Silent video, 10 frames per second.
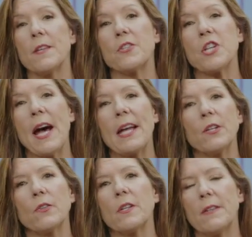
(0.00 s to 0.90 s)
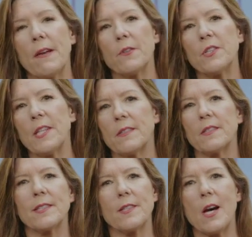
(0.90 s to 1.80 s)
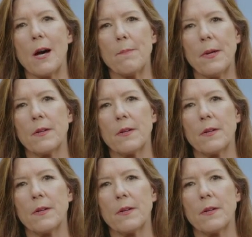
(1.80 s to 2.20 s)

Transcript: child never said stop.